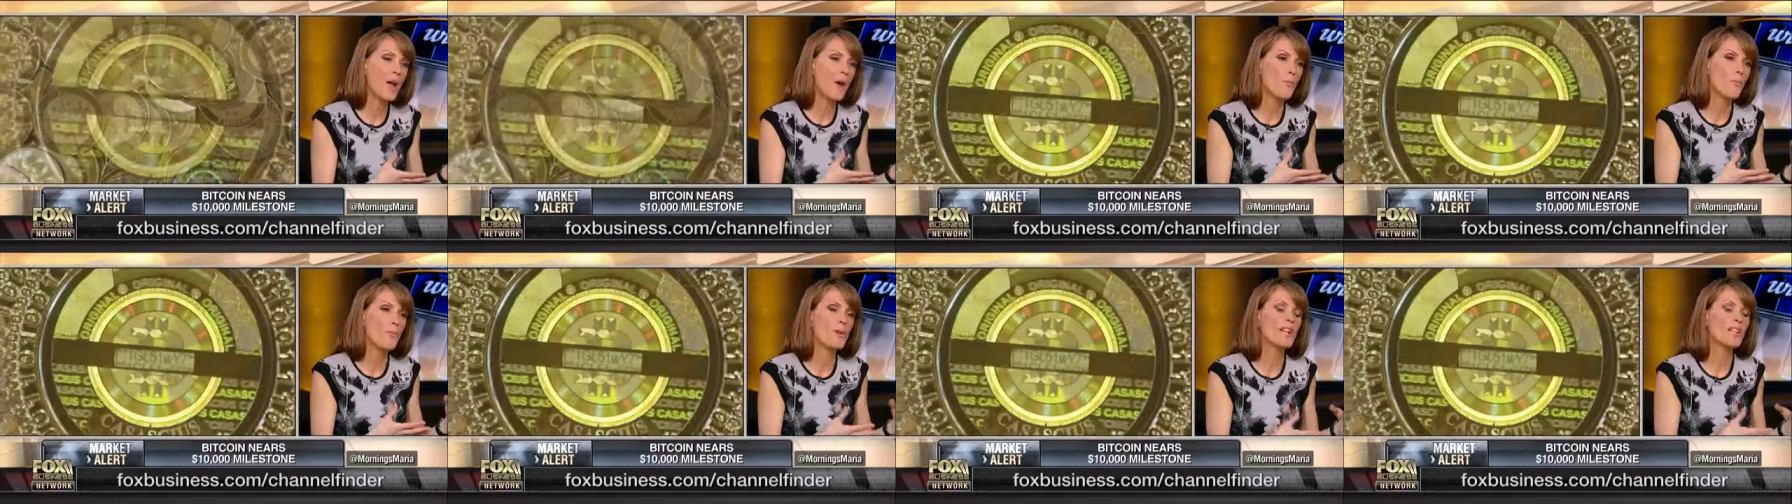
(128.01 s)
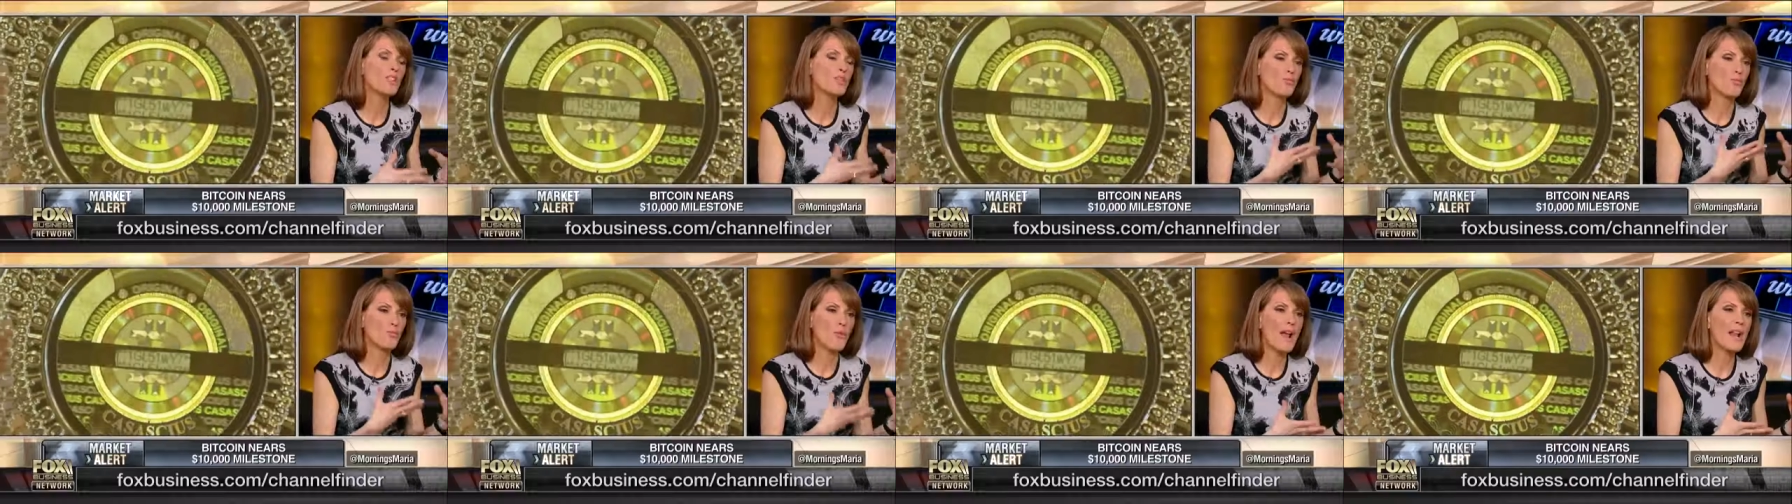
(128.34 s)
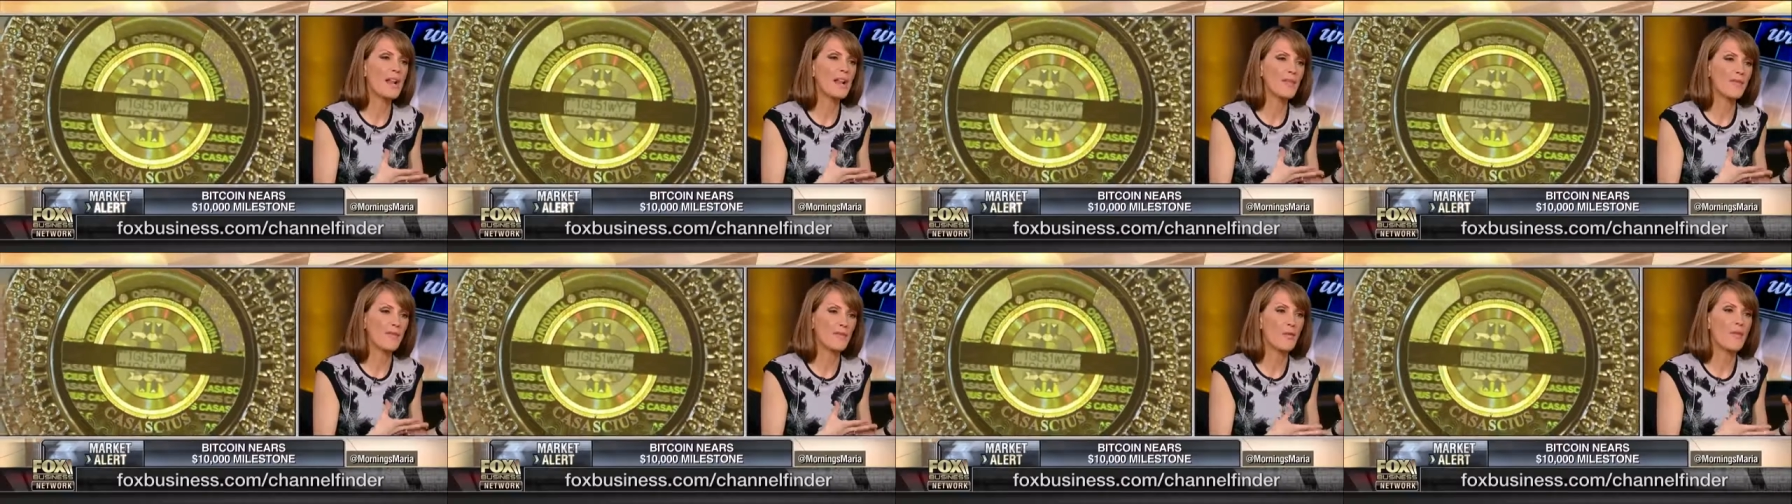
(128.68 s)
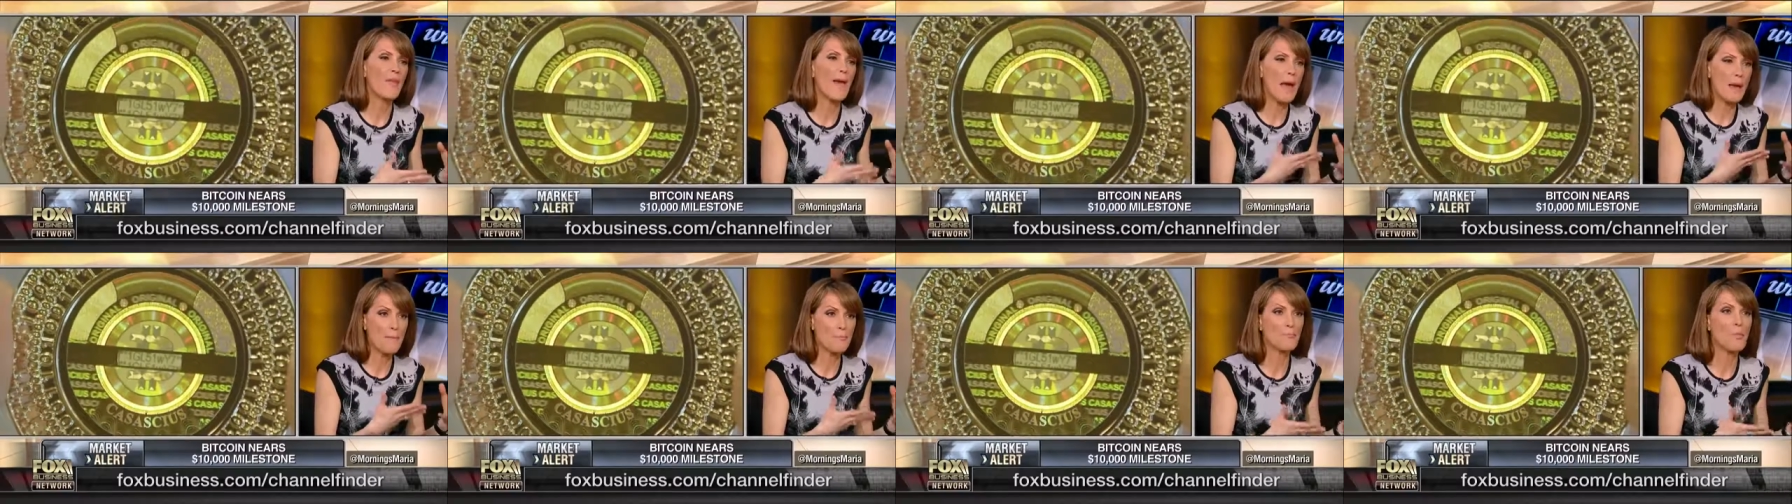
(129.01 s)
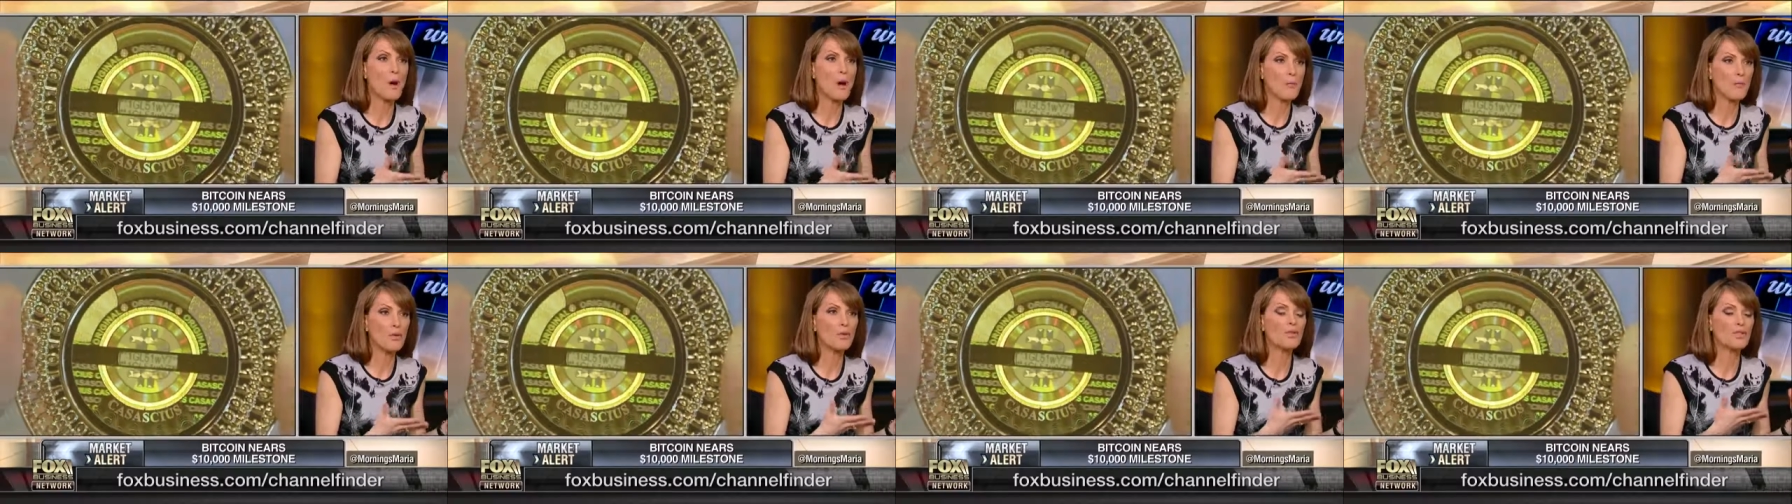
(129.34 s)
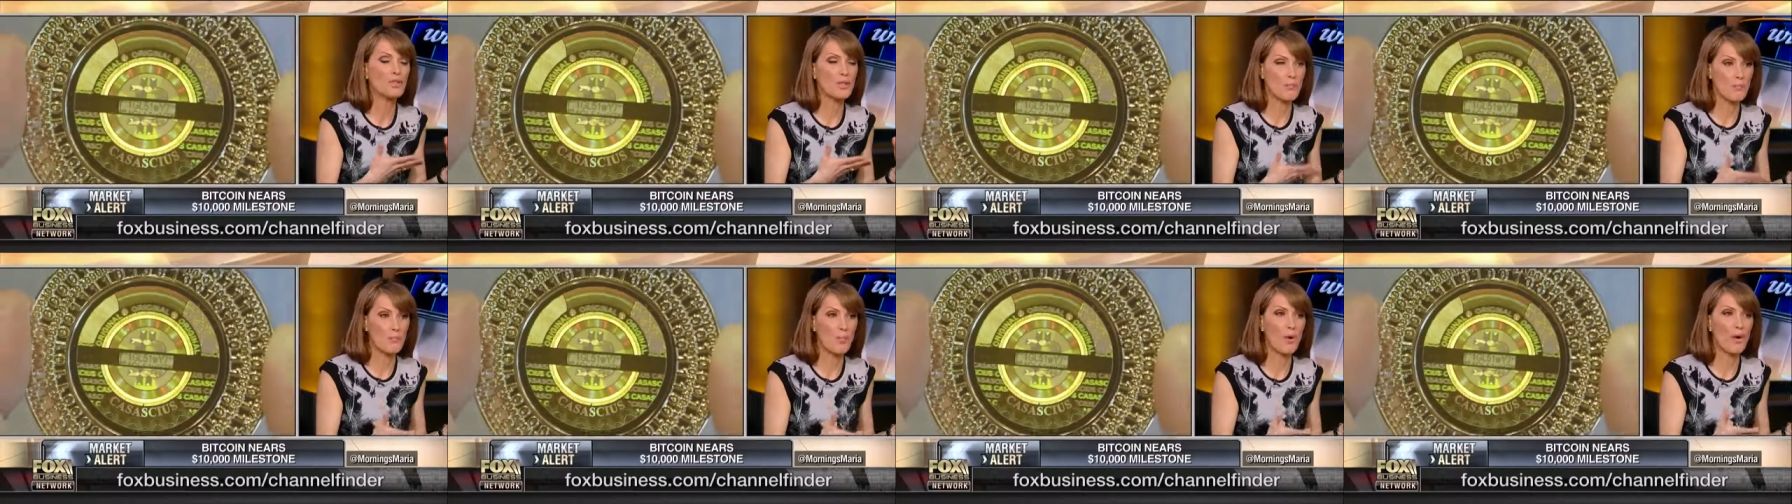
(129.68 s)
but it's ready for that bubble
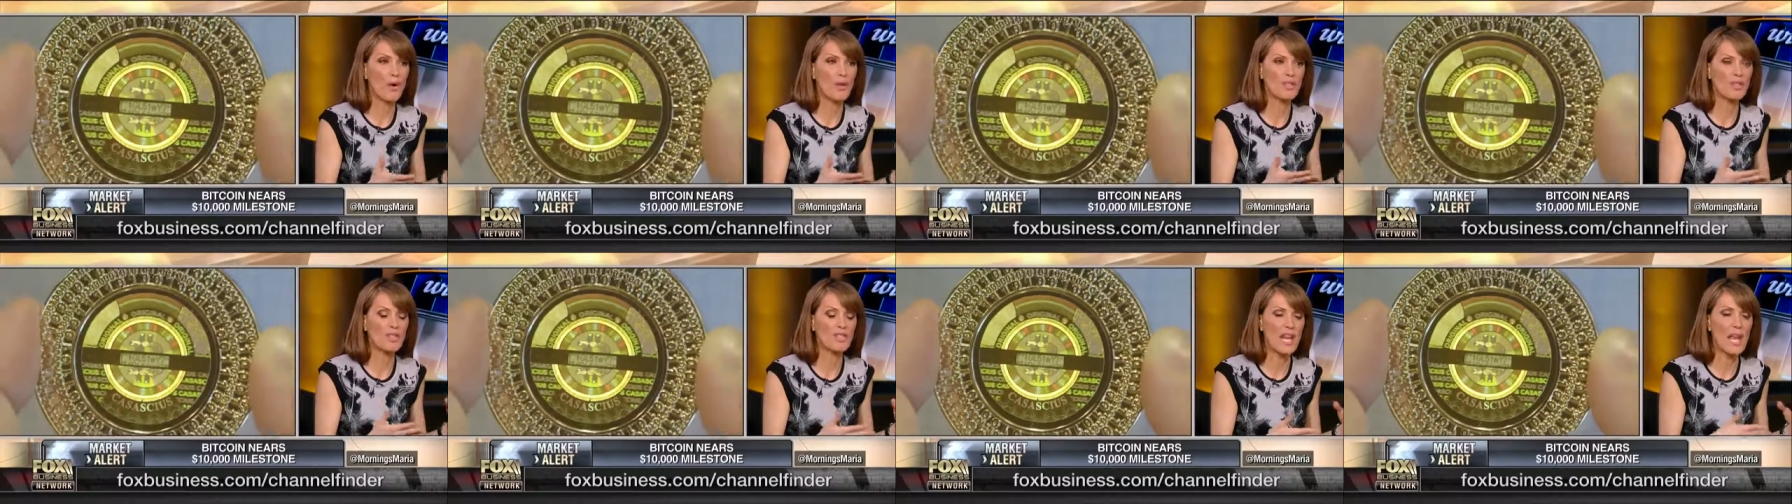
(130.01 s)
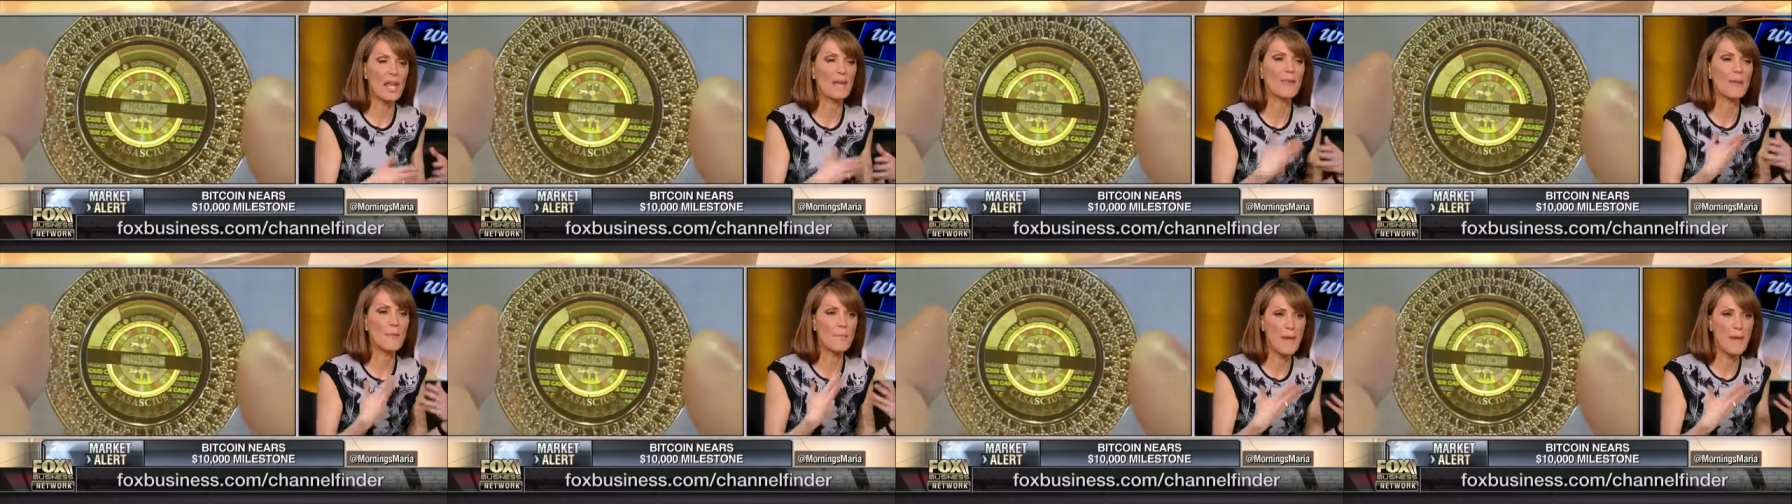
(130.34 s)
to burst and the